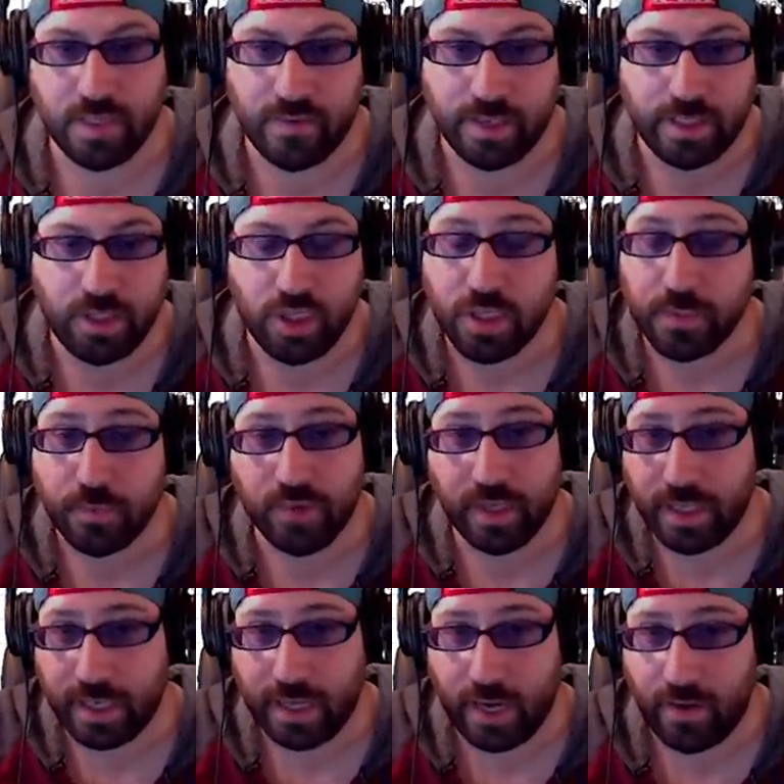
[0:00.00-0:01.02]
Like, just
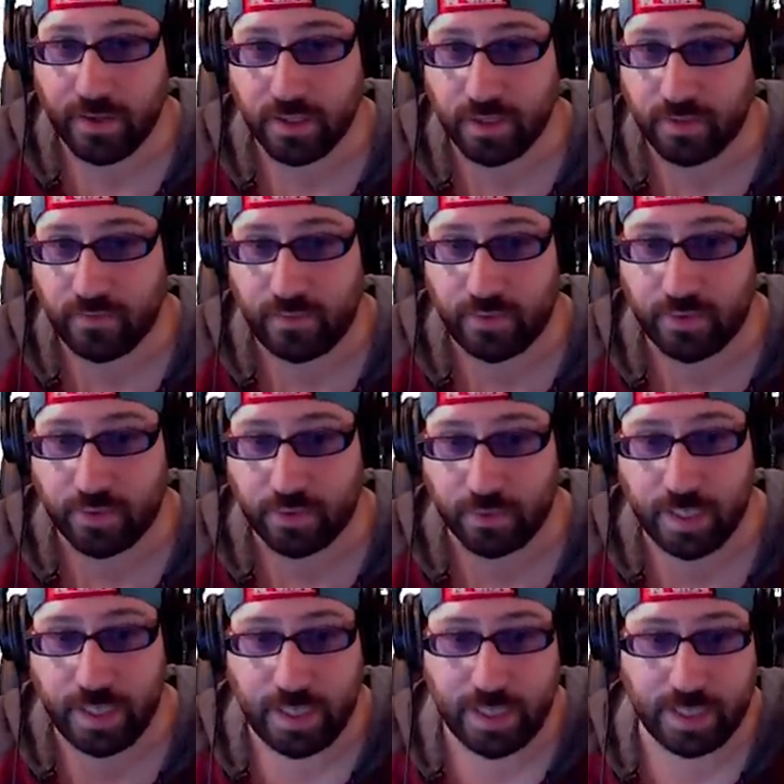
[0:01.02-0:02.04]
bringing a character to level
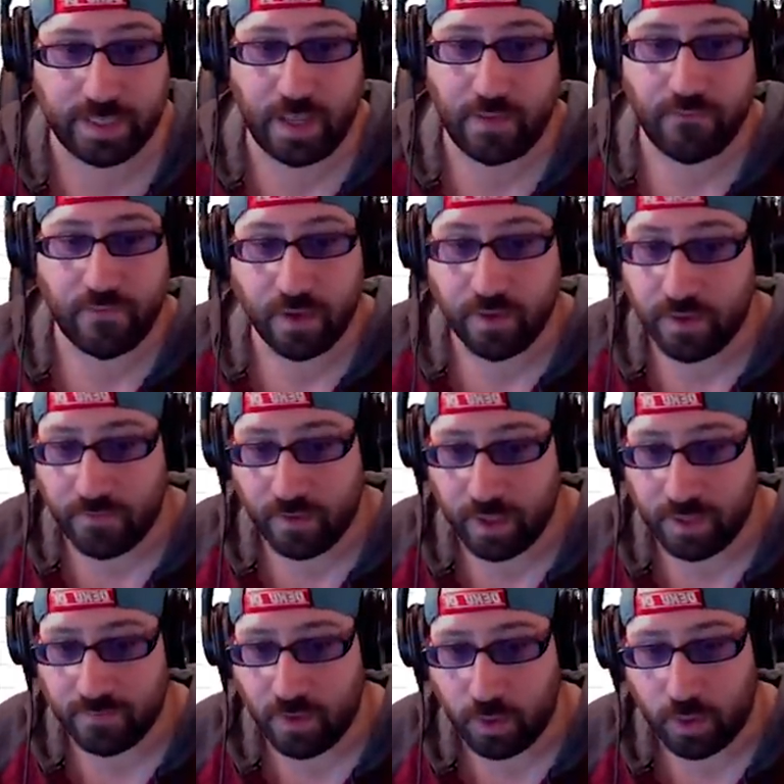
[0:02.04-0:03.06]
3 at that very,
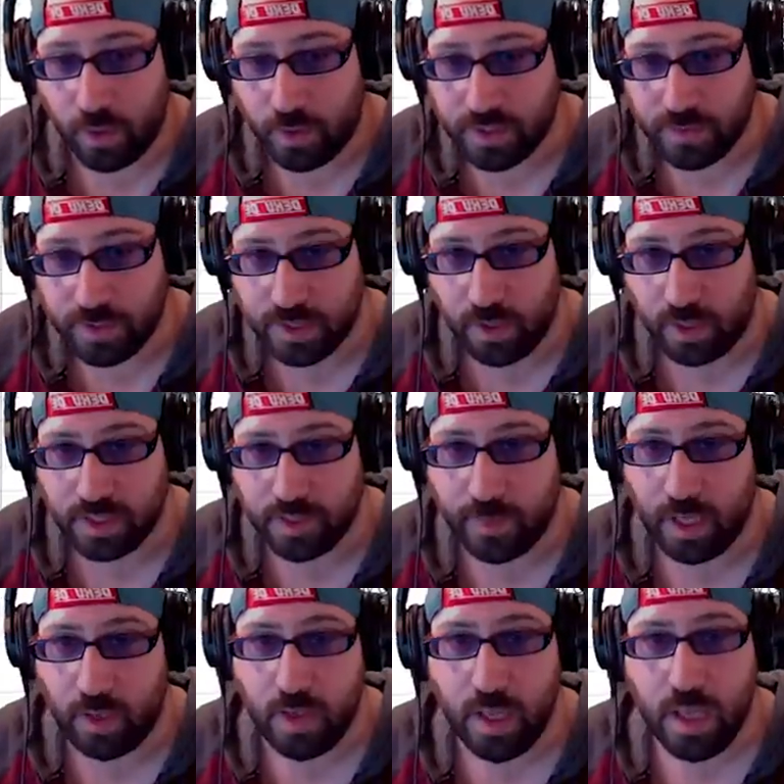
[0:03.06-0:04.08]
very low cost we talked
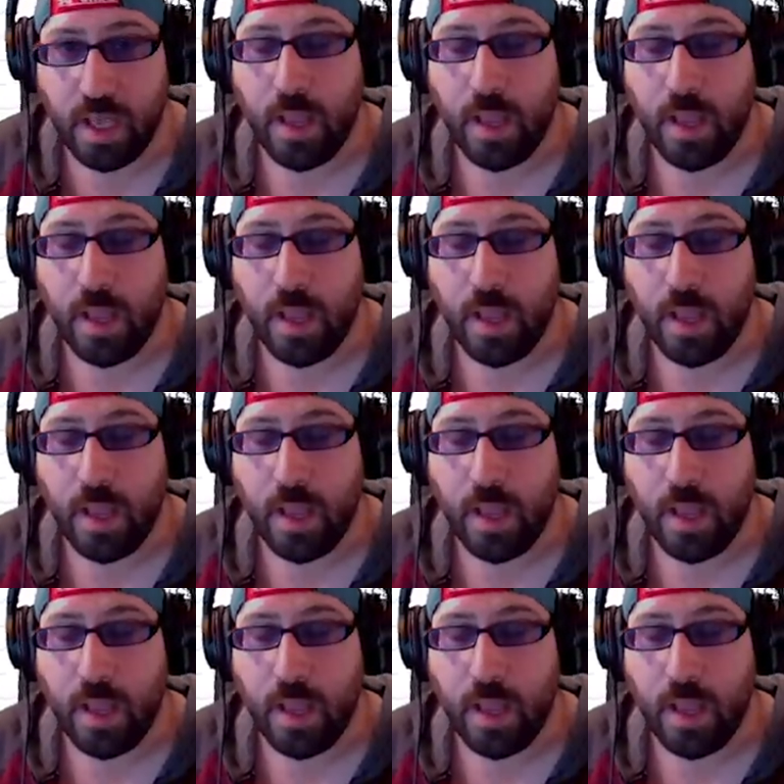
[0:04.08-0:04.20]
about